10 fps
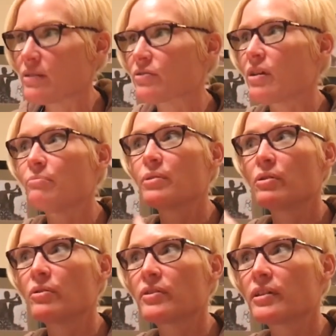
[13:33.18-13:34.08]
So I'm
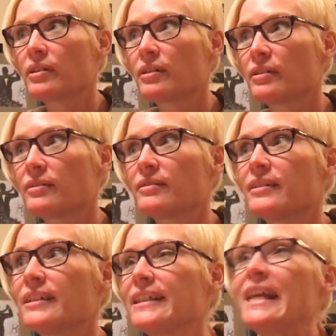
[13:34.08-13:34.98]
both.
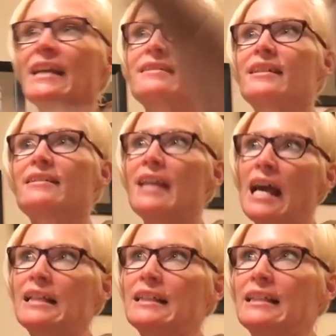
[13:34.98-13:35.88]
Yes,
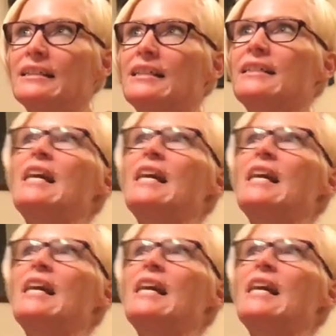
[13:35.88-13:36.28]
exactly. He says,